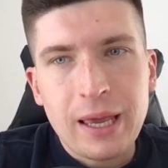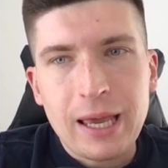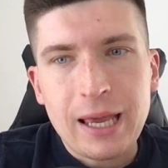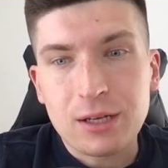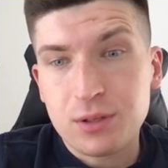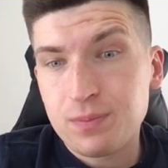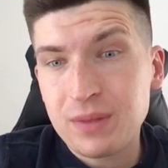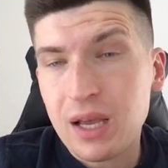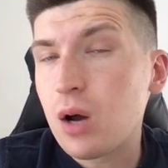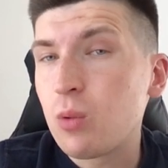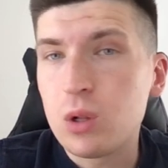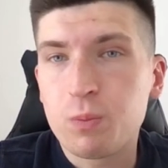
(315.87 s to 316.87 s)
And
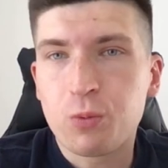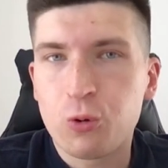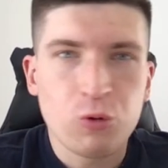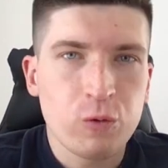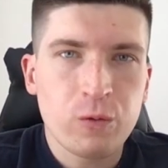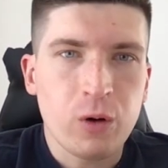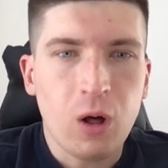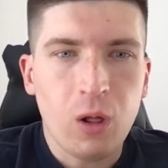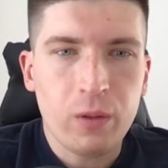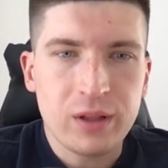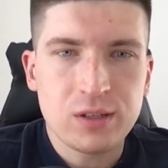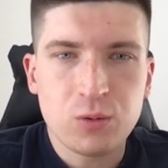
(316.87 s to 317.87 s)
I will prove
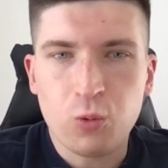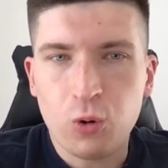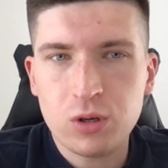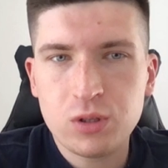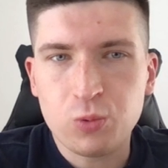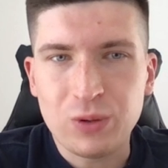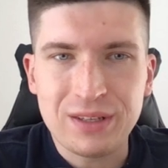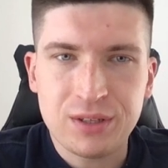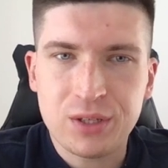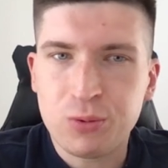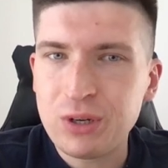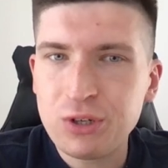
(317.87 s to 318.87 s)
all these words with a
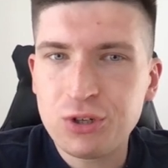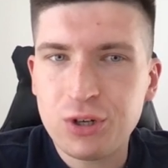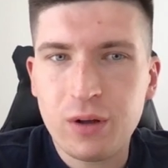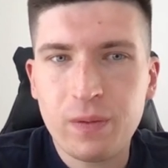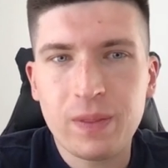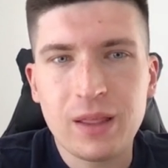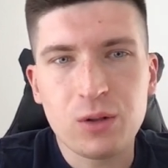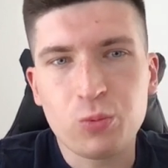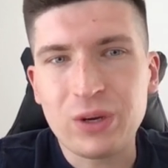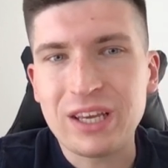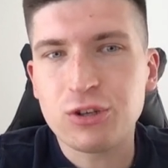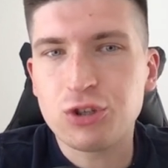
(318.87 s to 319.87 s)
screenshot that
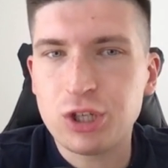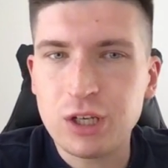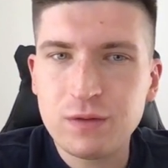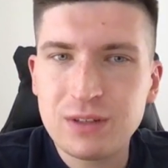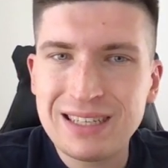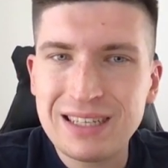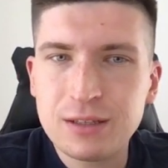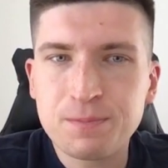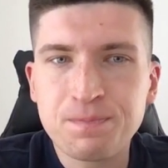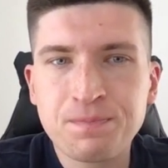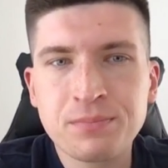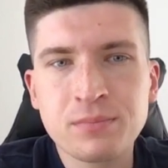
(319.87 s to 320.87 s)
we achieved this
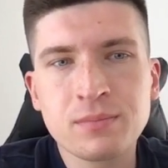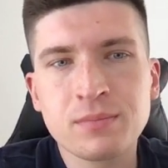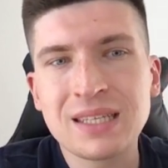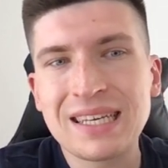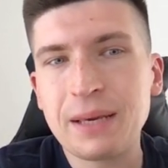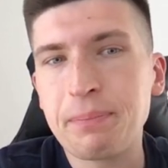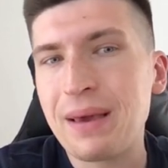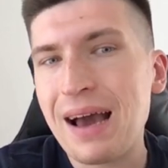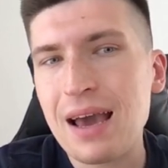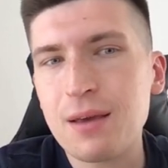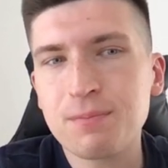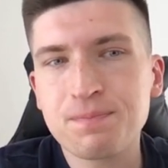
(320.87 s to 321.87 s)

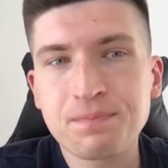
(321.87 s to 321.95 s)
KPI